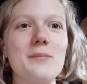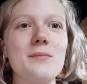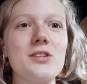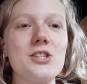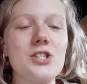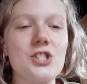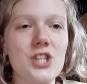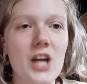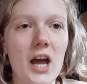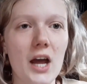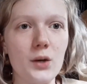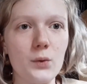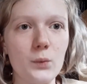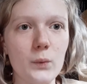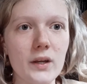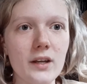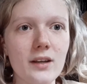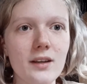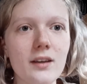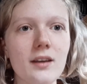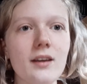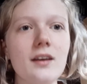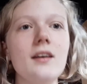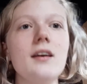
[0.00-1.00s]

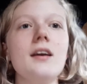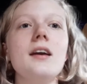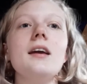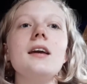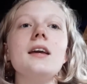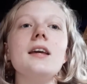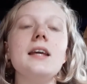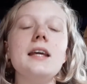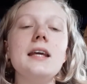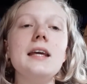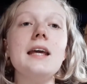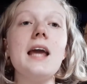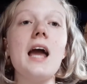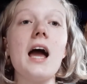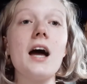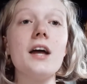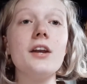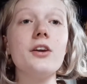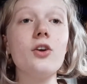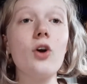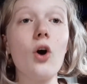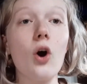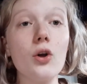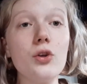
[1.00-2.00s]
Chadwick, he
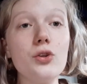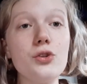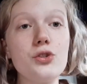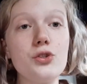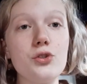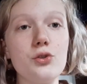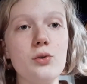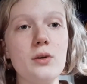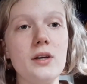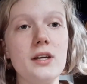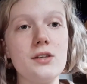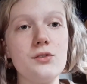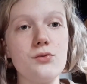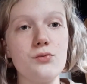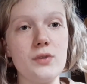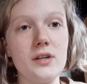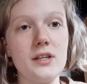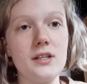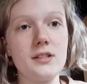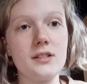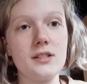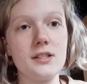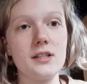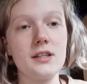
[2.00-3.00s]
added on to his
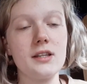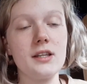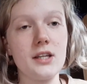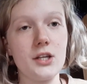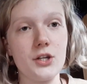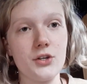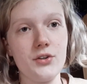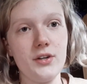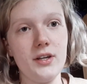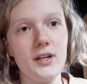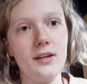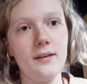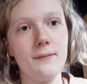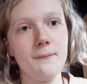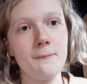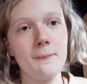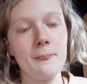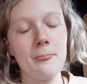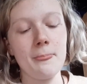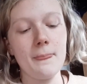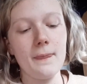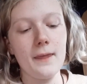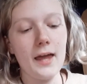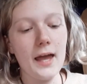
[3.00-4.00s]
recent theory
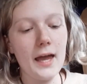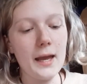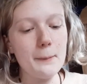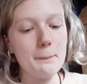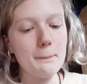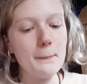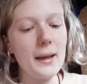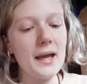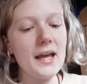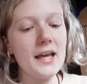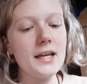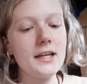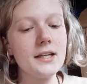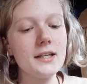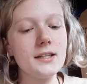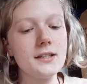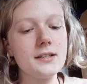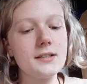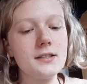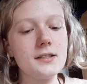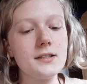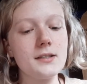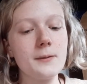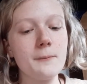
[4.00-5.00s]
and made
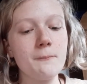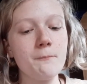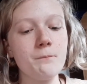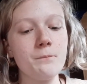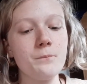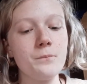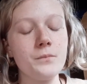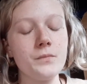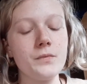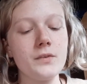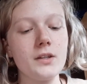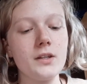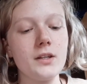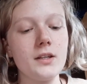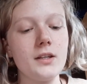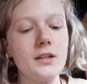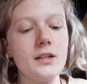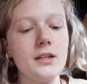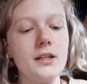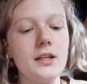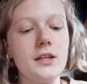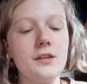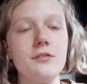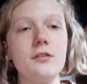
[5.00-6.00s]
it
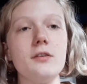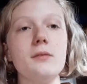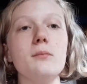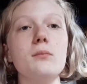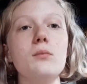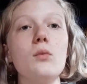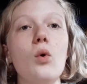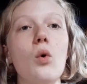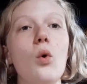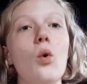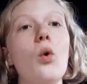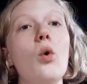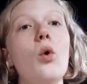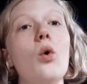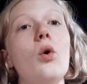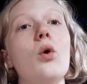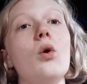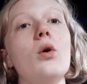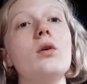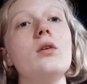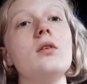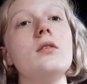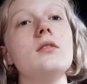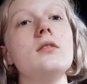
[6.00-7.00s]
even
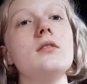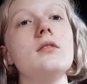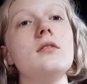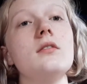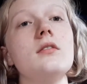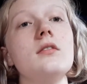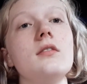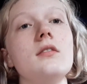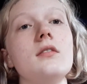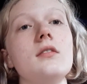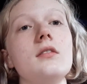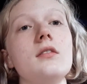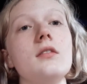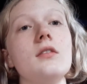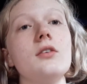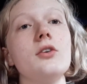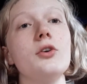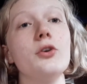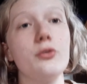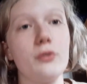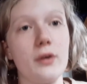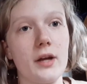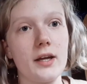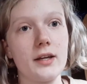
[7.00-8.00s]
more
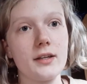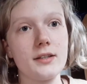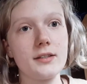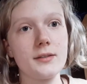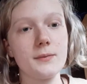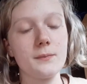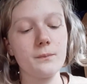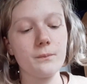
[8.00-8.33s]
correct.